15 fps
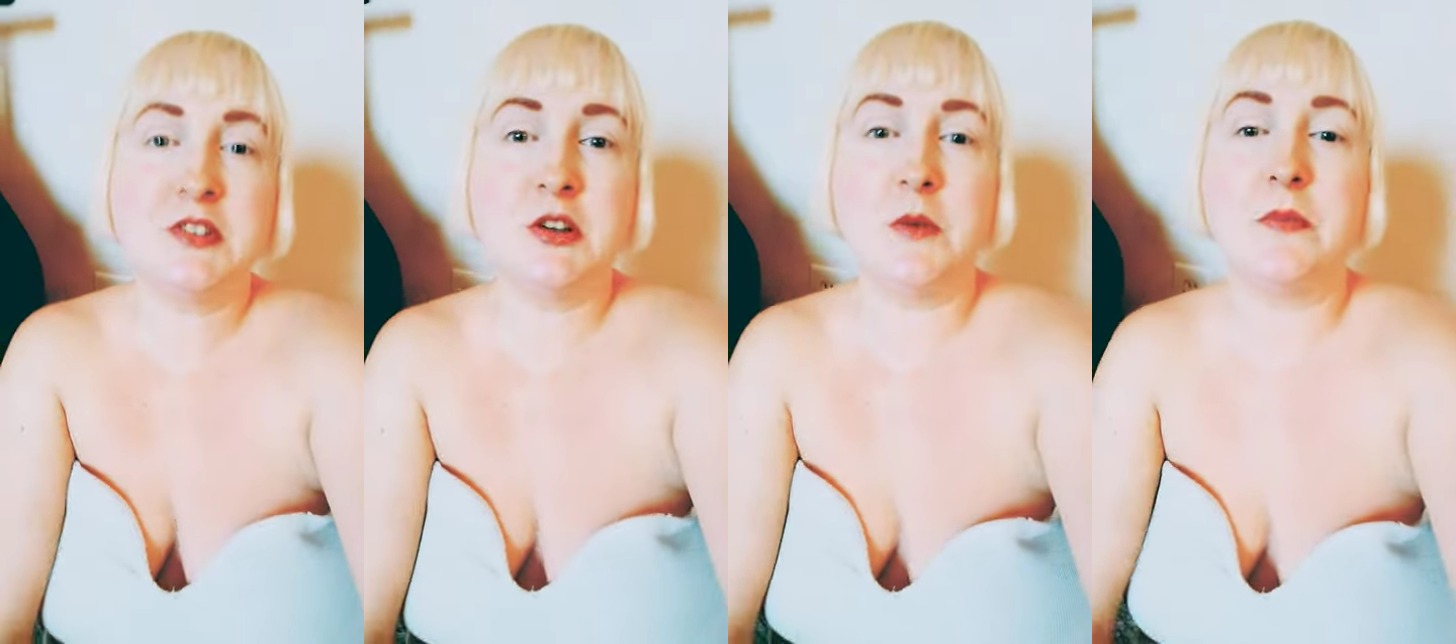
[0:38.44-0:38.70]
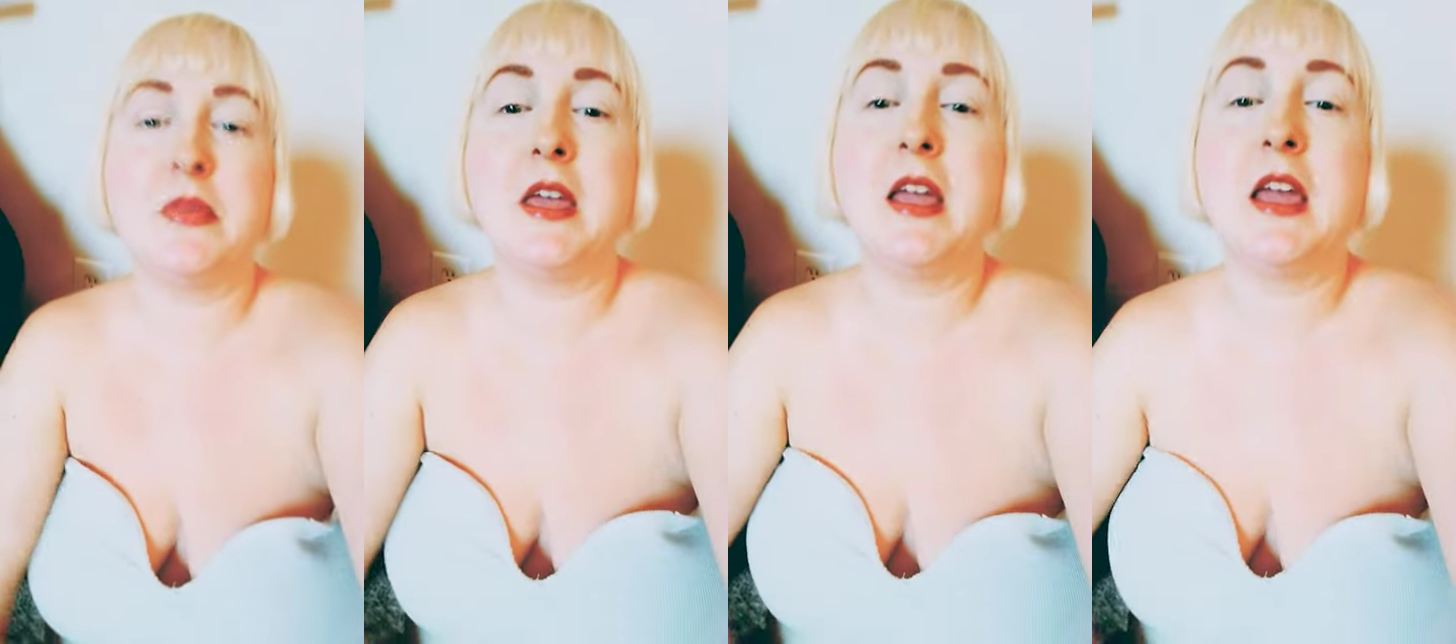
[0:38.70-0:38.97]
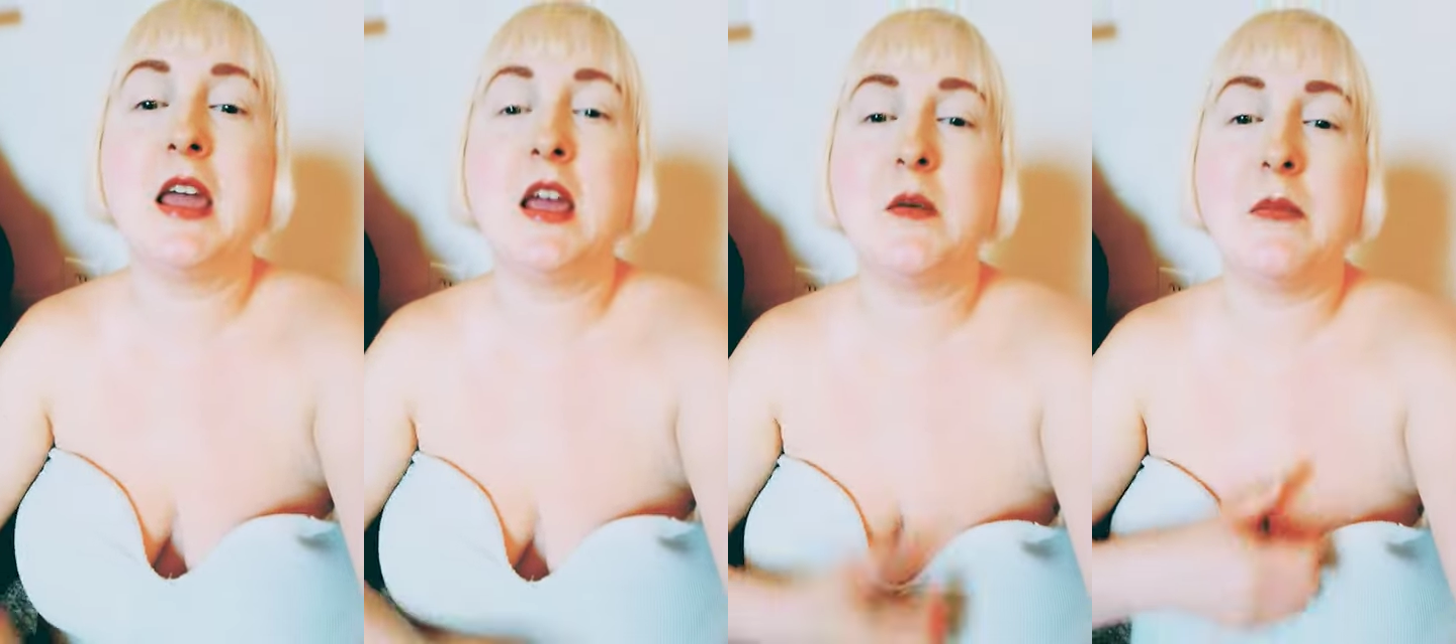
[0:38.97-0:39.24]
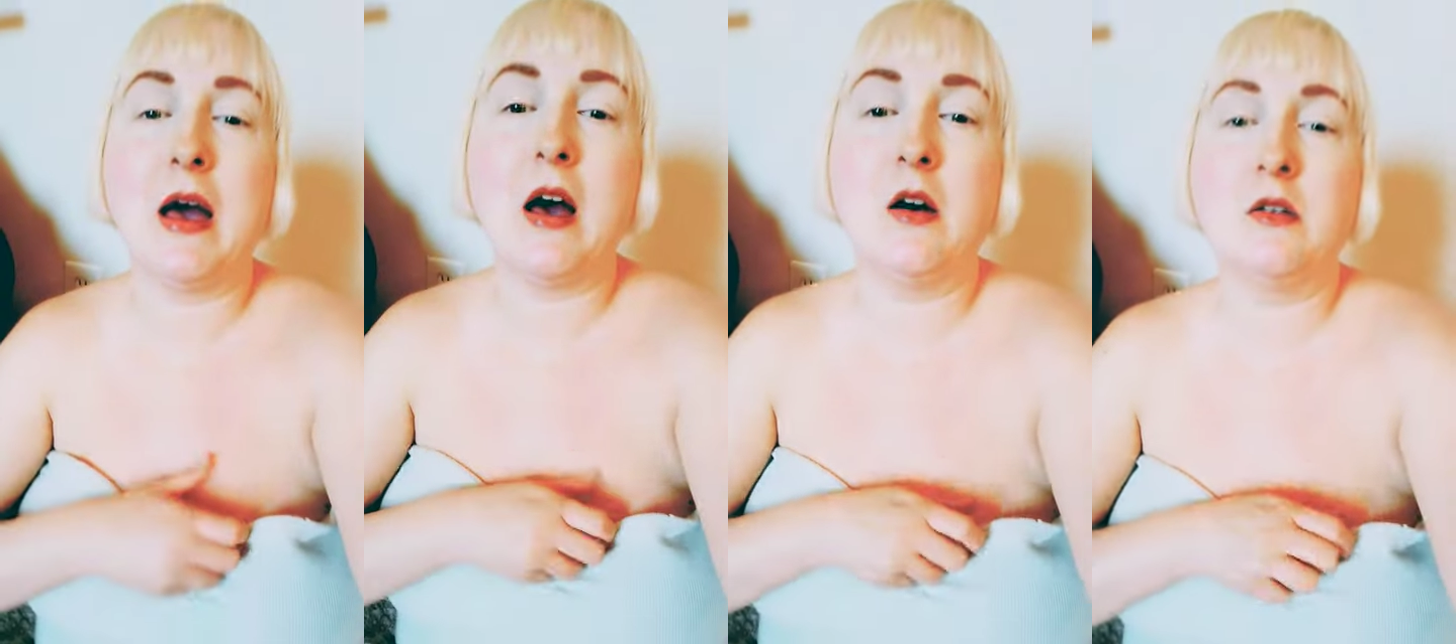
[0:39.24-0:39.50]
so I'm thinking
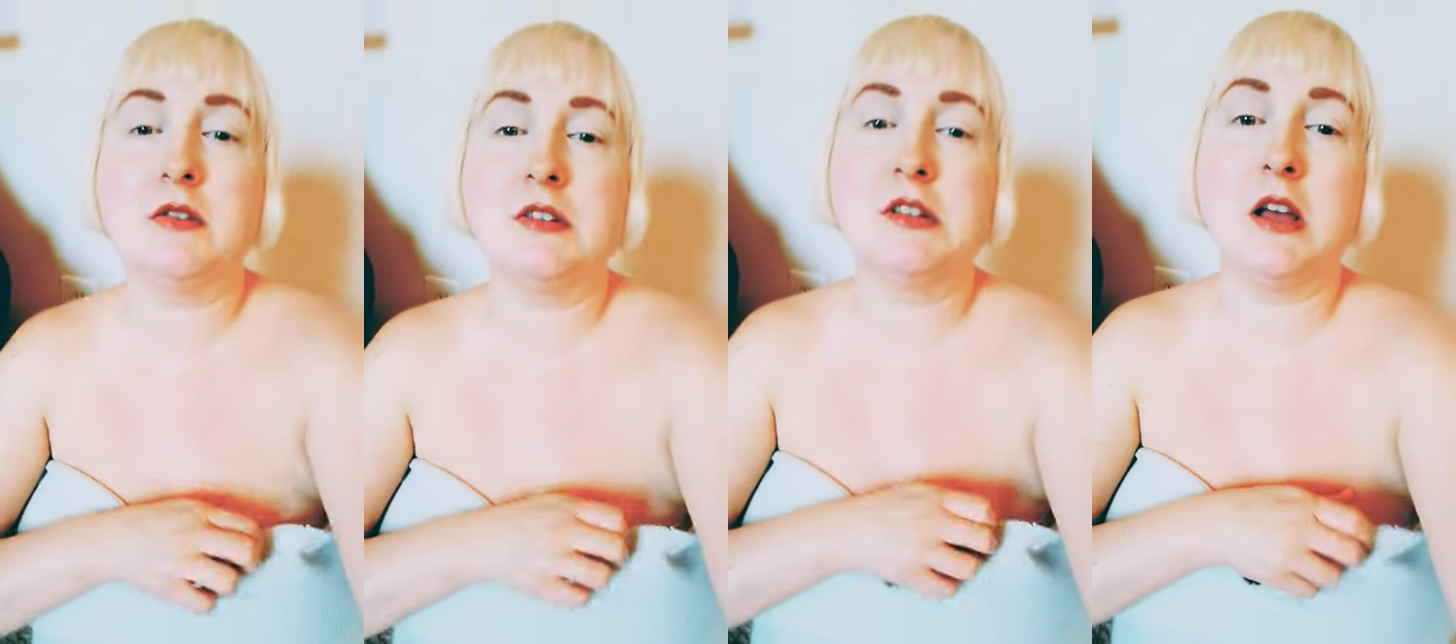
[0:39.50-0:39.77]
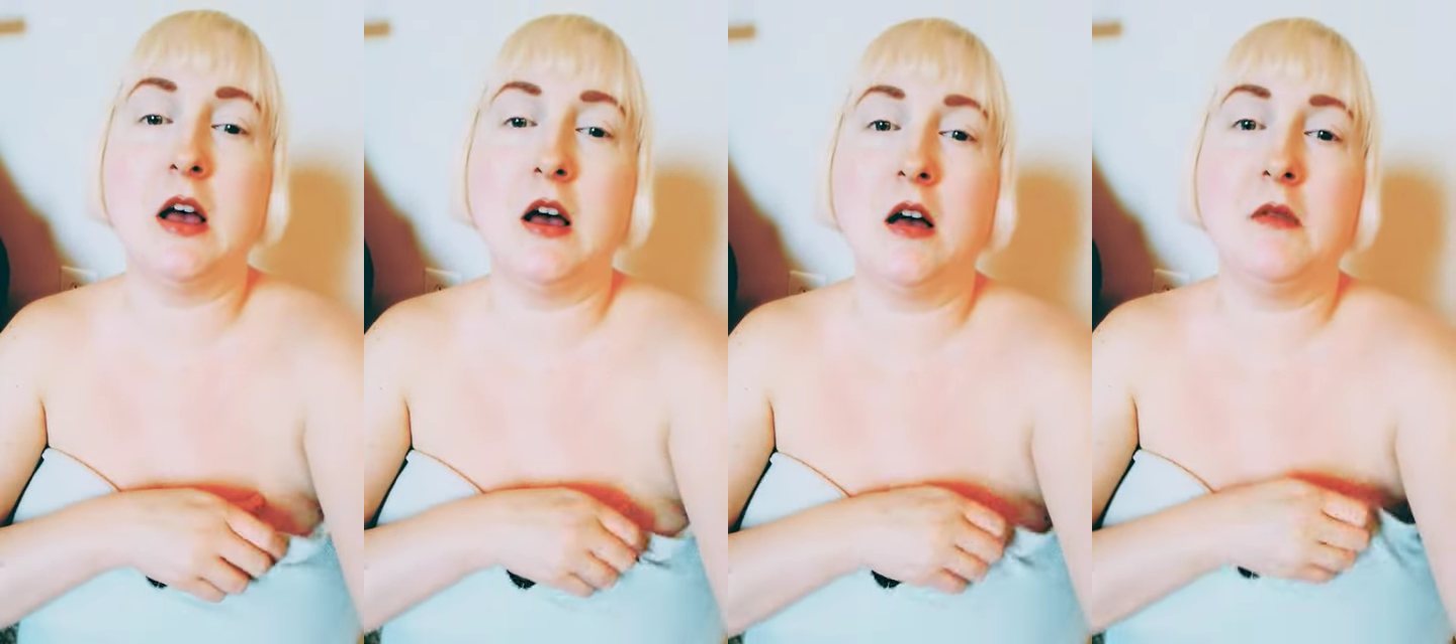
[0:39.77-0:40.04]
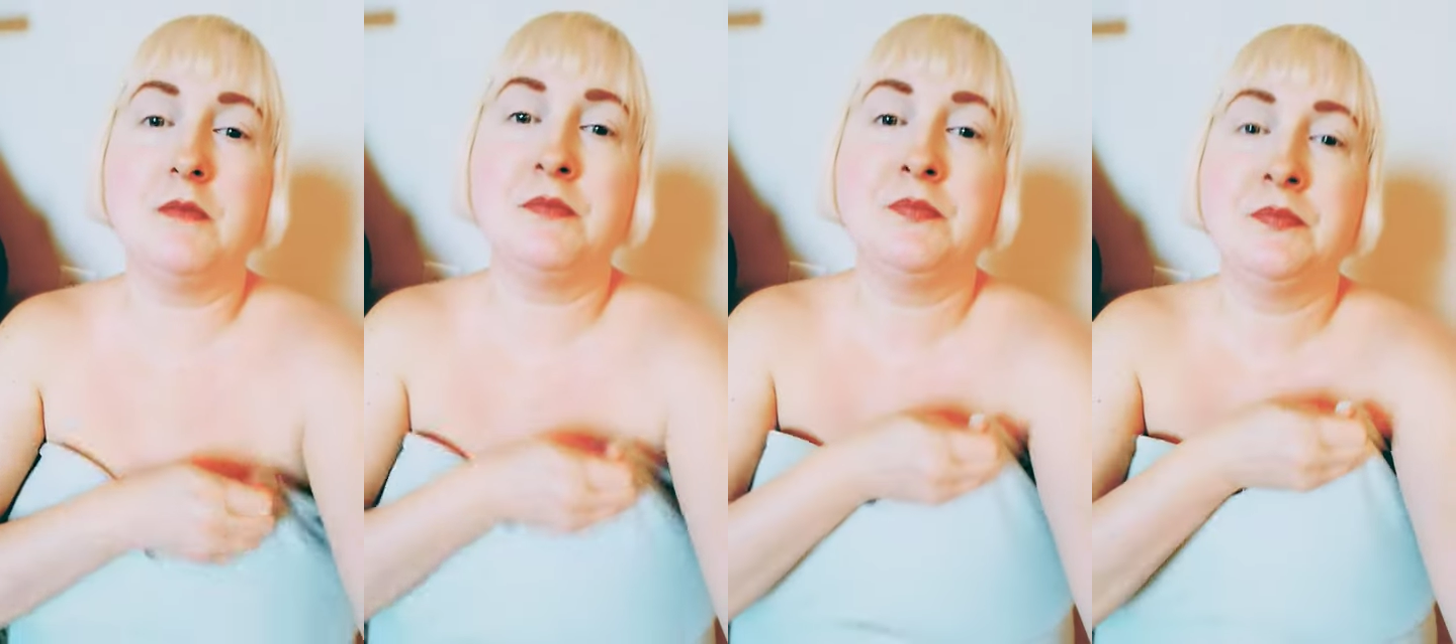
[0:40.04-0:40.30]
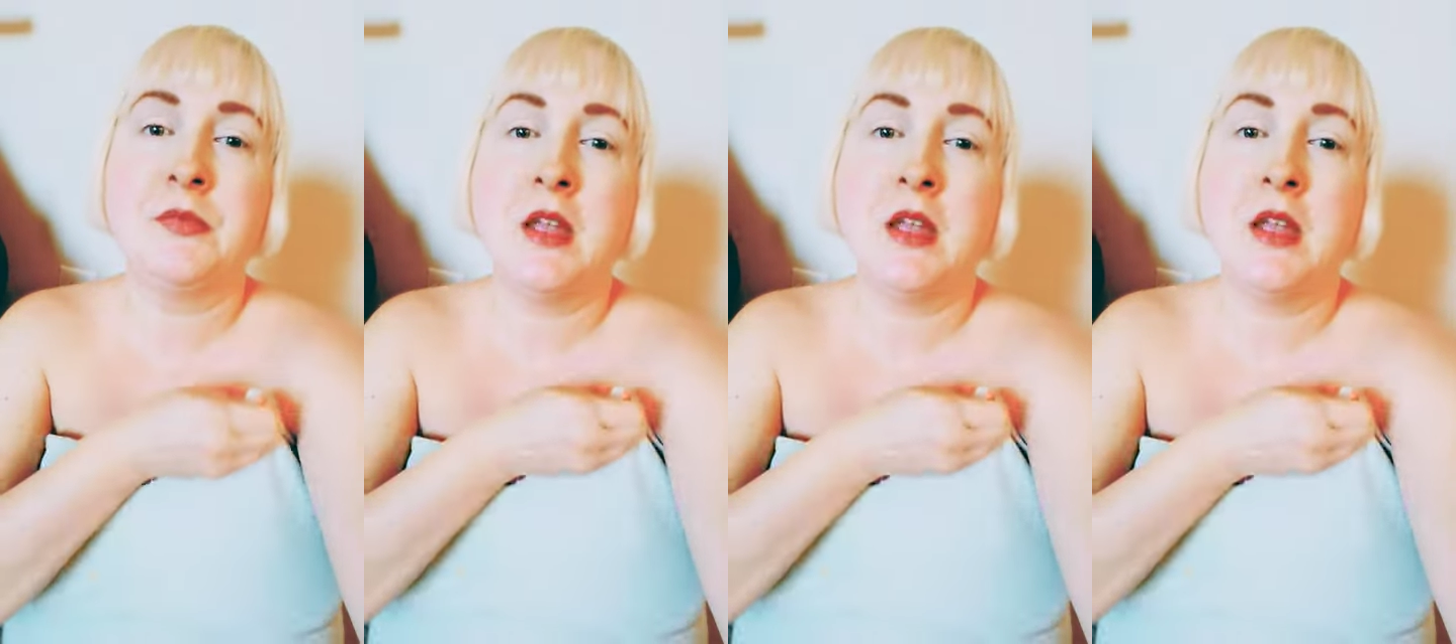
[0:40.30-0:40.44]
about um,